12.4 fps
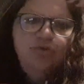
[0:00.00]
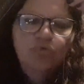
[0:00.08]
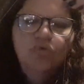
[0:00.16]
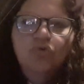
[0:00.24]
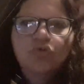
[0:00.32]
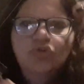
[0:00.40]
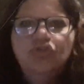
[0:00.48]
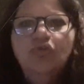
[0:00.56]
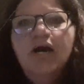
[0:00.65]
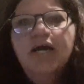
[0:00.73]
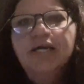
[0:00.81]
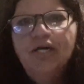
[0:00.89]
your hook
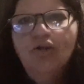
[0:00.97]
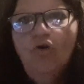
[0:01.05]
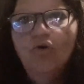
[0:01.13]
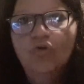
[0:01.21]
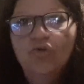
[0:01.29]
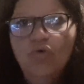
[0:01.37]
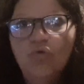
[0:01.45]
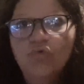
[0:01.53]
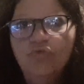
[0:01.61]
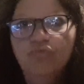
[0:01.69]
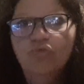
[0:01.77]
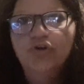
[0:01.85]
dragging along on all
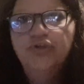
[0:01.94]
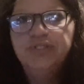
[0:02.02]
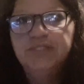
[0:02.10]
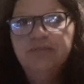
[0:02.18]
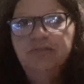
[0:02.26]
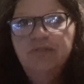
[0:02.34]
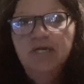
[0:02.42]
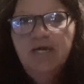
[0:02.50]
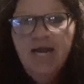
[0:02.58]
the roots and